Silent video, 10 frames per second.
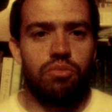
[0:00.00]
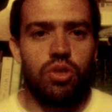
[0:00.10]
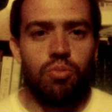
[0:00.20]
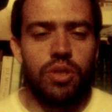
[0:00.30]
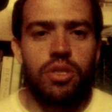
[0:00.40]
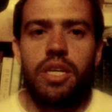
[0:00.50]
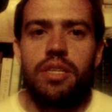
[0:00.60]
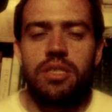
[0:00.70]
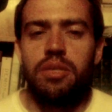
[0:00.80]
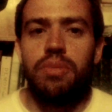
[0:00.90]
Someone
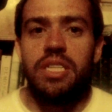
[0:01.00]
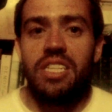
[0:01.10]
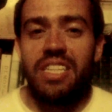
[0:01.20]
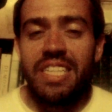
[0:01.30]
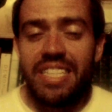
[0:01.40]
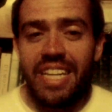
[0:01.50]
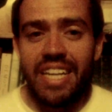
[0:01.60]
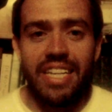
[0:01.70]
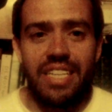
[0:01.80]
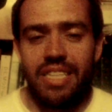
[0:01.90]
said this to me
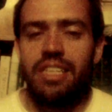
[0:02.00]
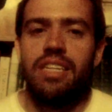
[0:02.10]
today.